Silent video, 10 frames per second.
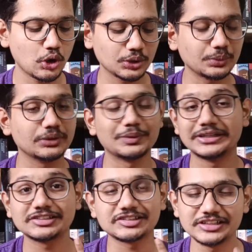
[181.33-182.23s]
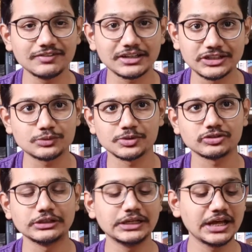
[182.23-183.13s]
or when it is Diwali
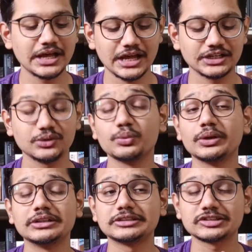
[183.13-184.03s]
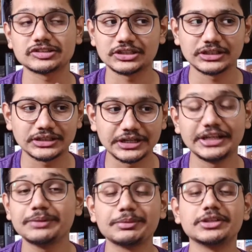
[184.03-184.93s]
especially, and when it is uh,
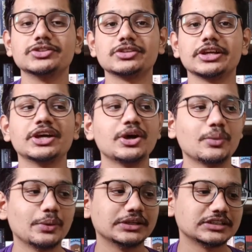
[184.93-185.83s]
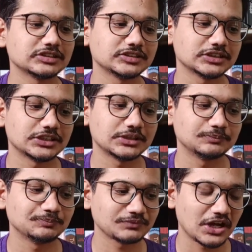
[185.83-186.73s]
Independence Day, when it is, um,
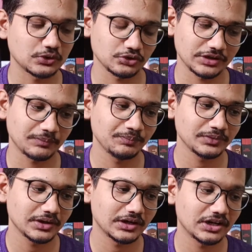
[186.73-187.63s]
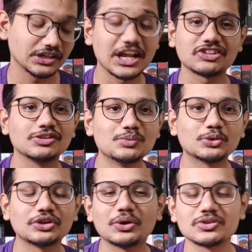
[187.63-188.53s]
how to say, uh, National Book
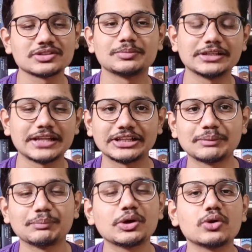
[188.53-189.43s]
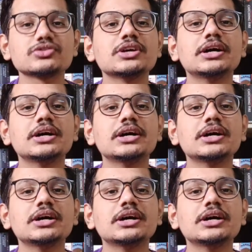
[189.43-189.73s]
Day or something like that, because